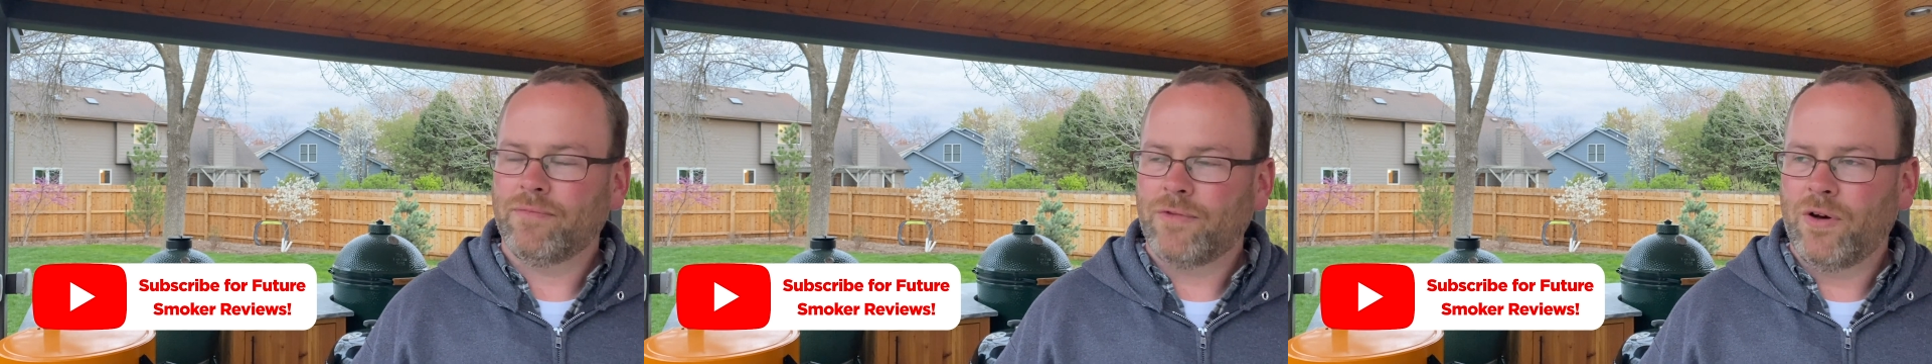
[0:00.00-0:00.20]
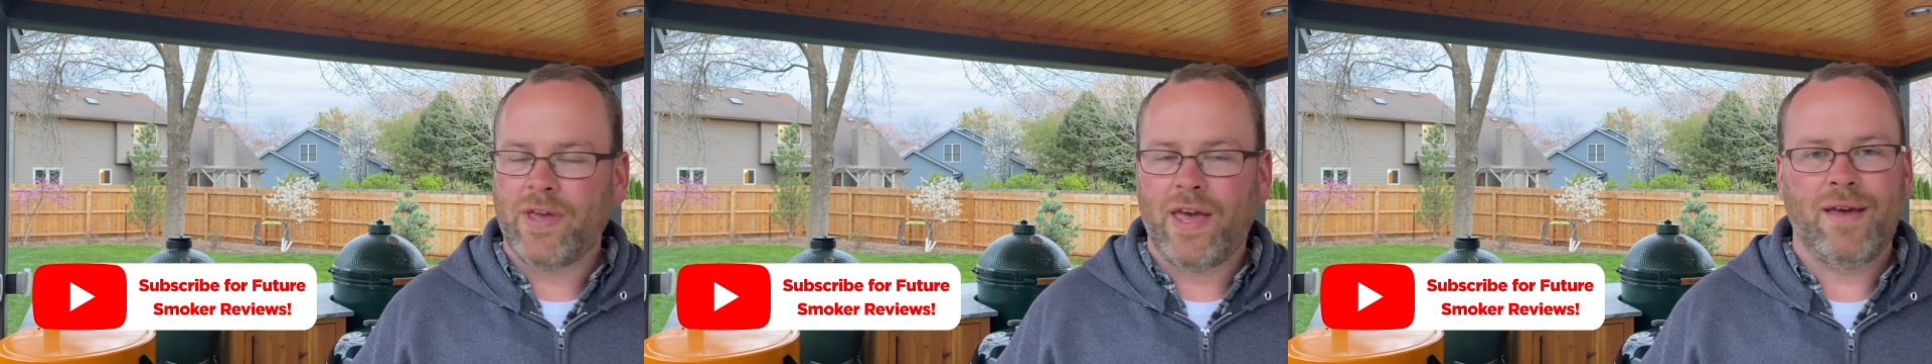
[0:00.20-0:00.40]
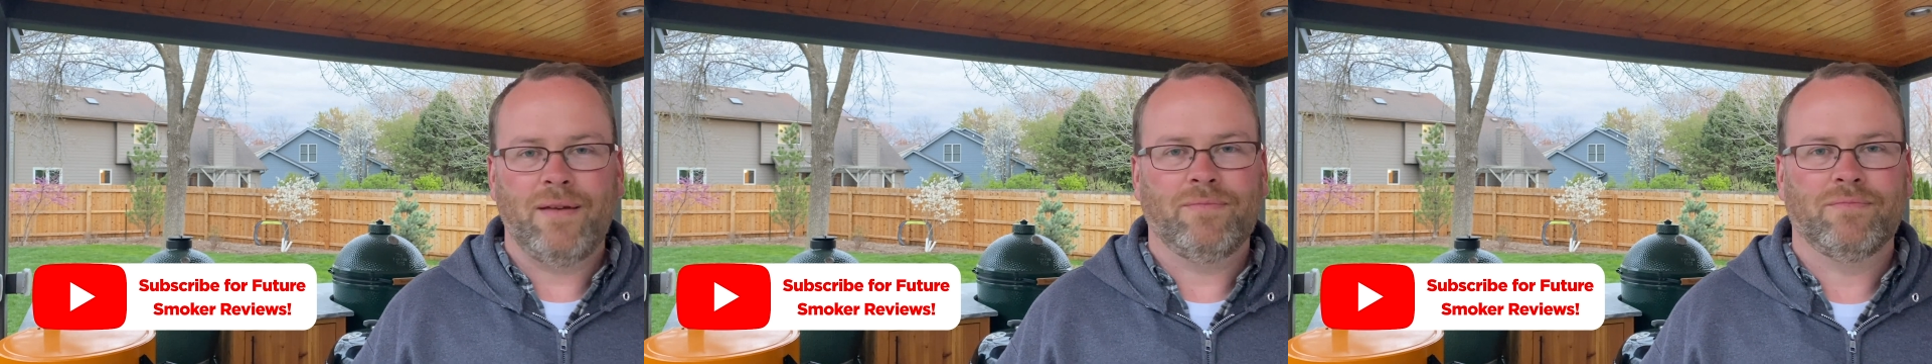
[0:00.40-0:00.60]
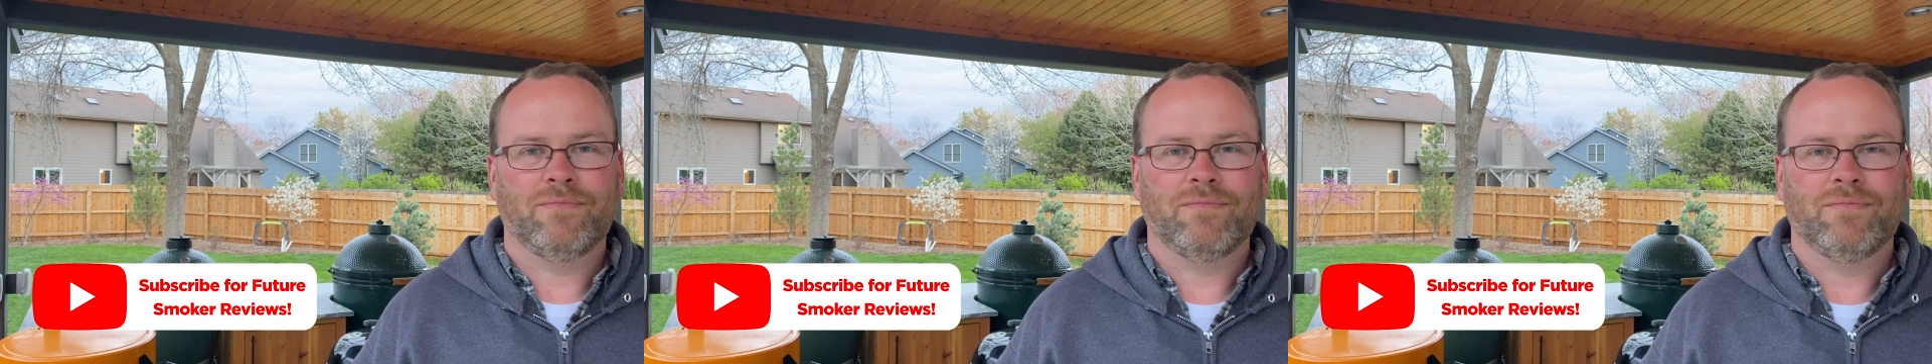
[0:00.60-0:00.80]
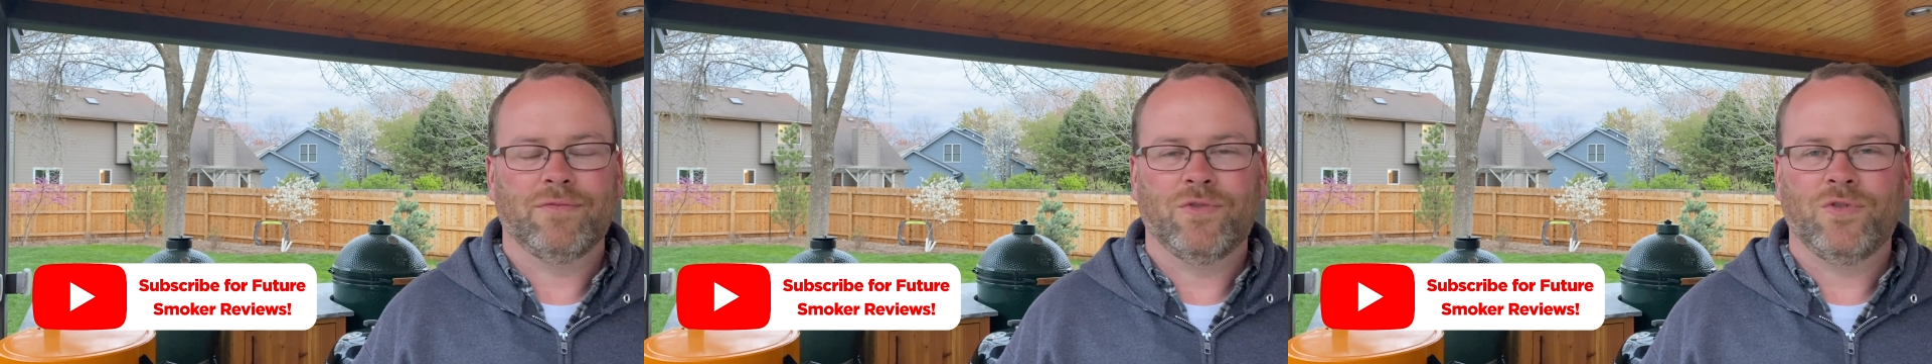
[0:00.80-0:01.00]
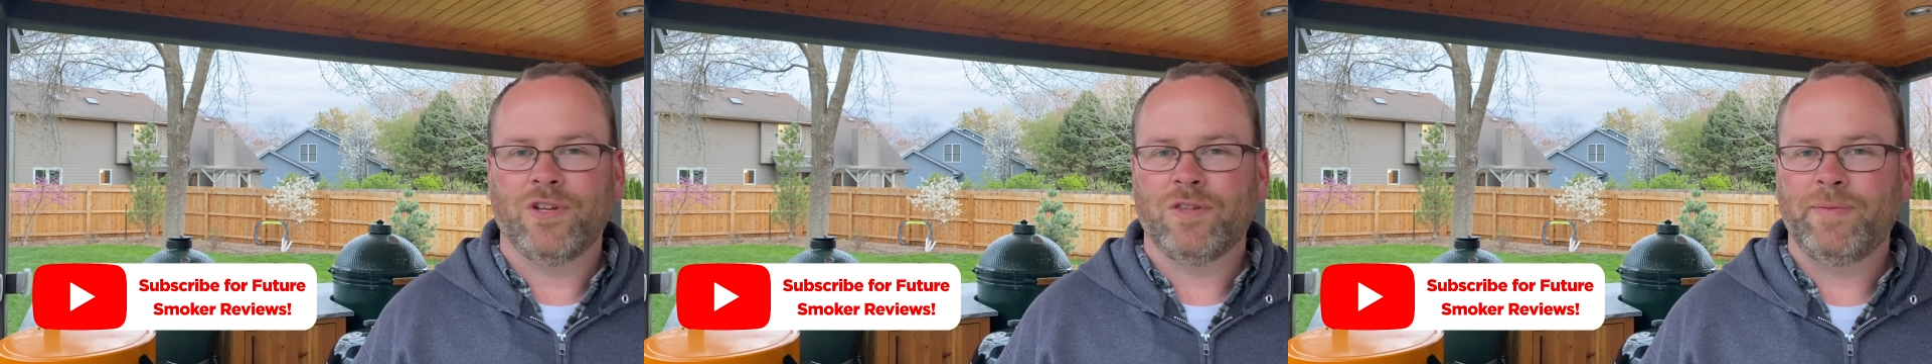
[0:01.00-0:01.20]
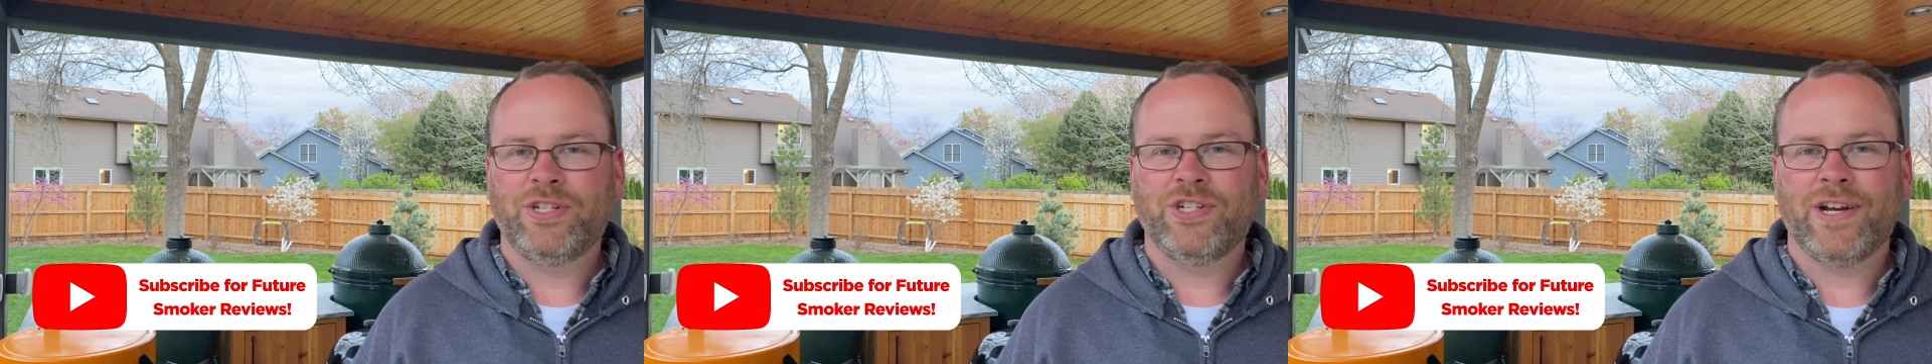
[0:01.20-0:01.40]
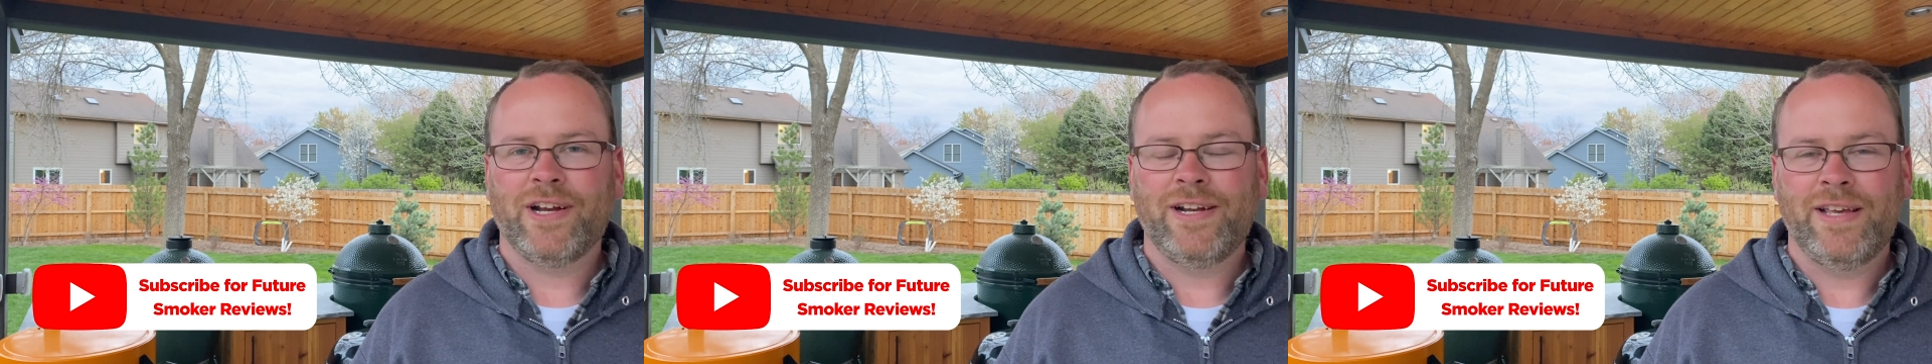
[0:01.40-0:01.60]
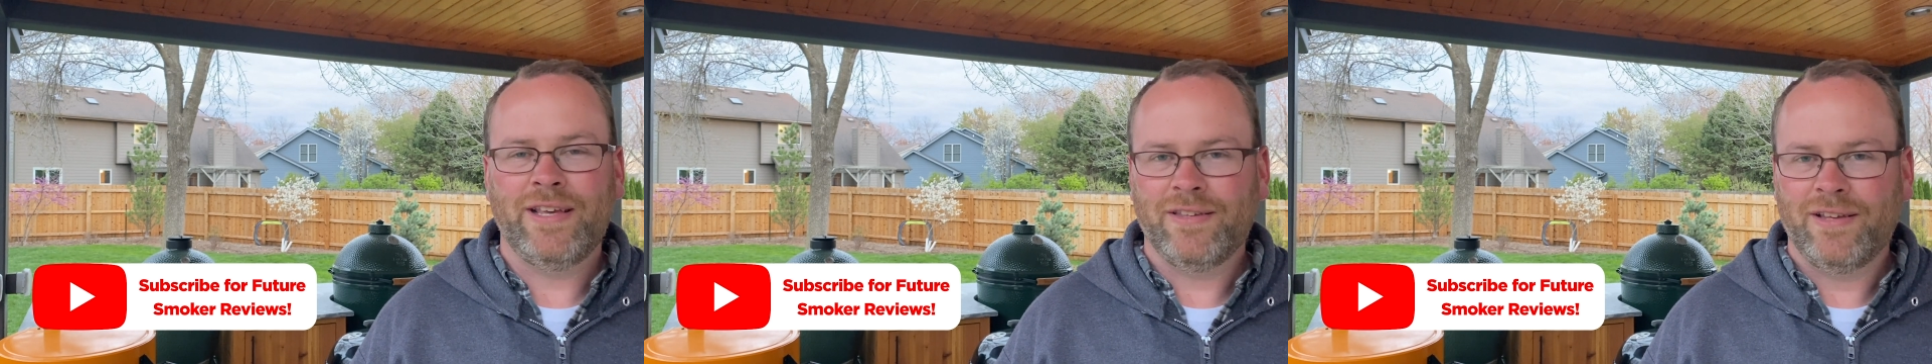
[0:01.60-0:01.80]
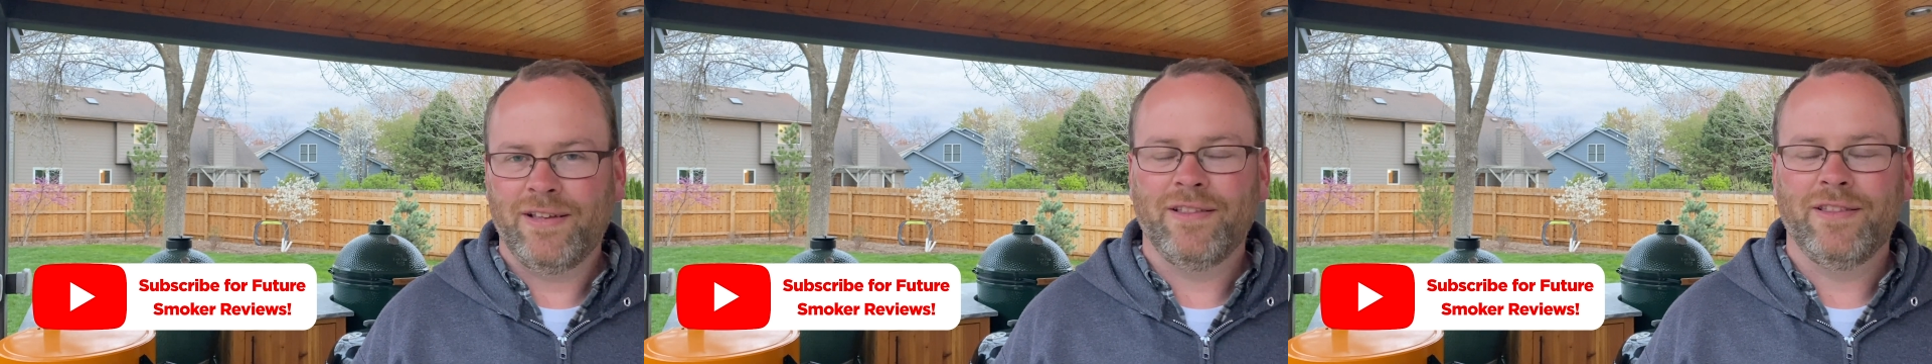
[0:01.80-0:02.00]
okay, crispy chicken it
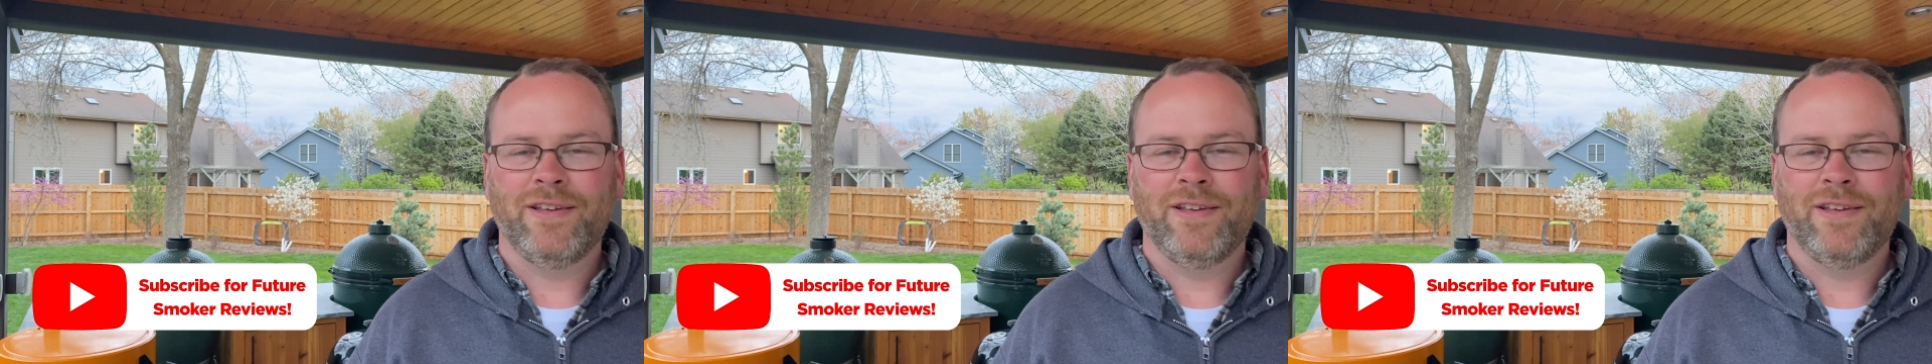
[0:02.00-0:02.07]
is.